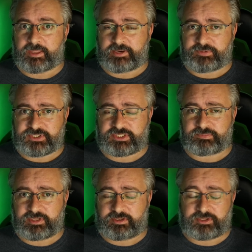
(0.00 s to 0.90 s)
and appears to
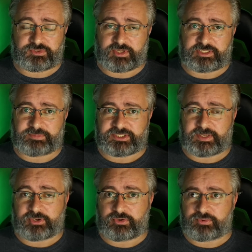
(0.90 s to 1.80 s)
be constructed by
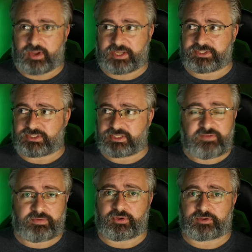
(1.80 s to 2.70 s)
someone who has
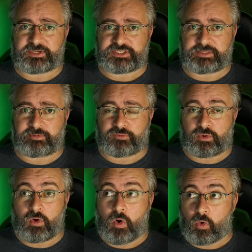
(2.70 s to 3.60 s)
never built a PC
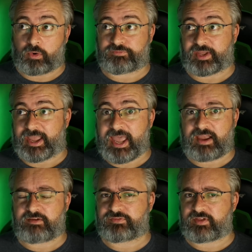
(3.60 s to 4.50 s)
before, or if they
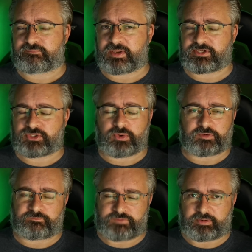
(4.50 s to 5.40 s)
have, they've been
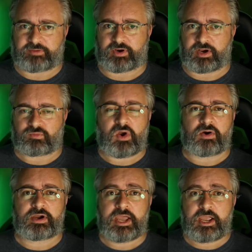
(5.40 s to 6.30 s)
taught very, very
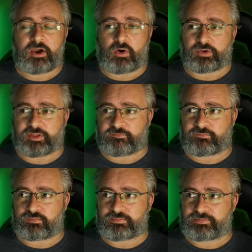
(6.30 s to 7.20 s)
wrong, or
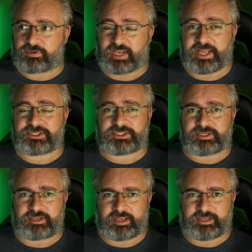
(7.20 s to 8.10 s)
they've glanced
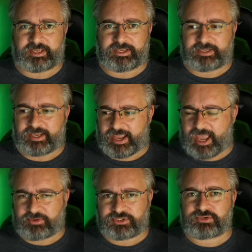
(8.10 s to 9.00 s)
at a, a, a
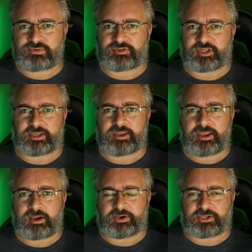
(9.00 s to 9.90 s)
how to thing
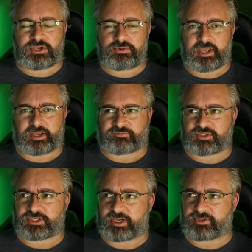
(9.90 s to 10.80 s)
on a cue card off the
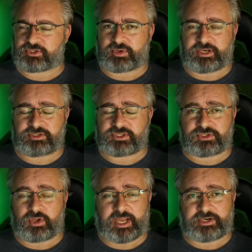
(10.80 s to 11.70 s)
side of the screen and
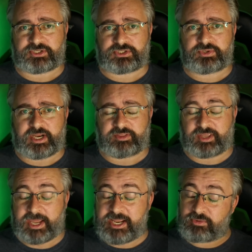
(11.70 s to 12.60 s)
just not understood
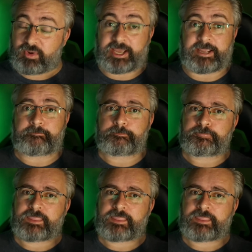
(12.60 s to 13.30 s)
anything. Either way,